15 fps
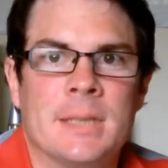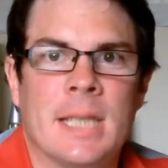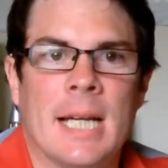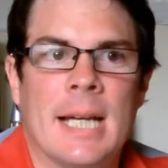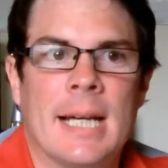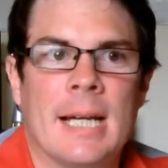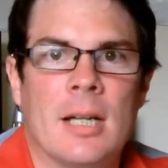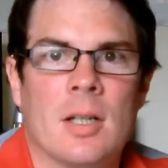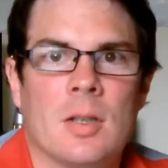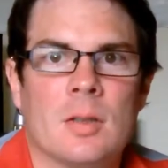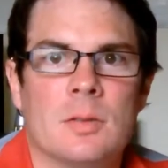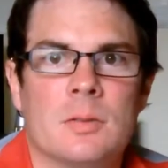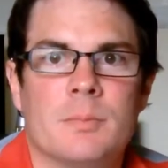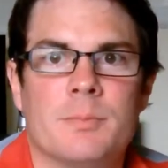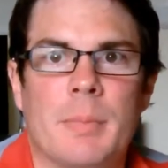
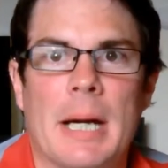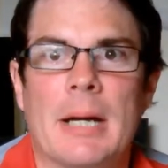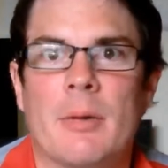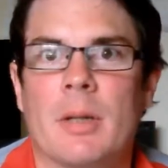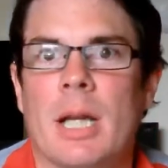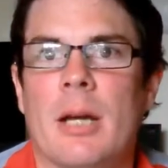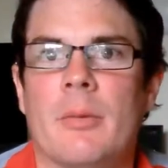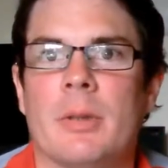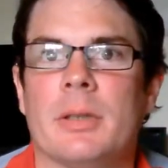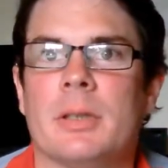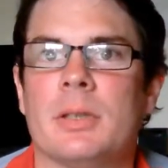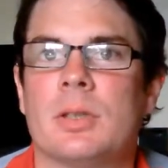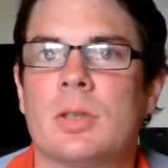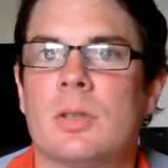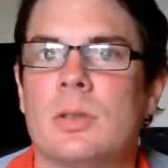Now, back when I
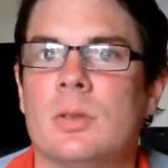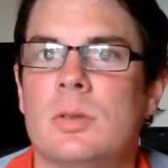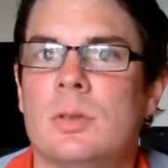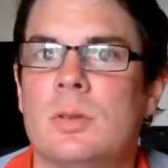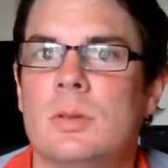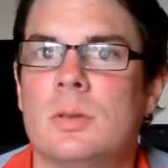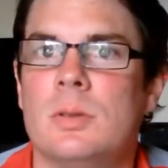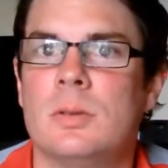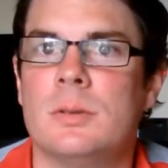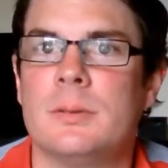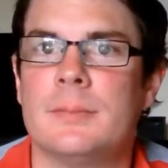went to school,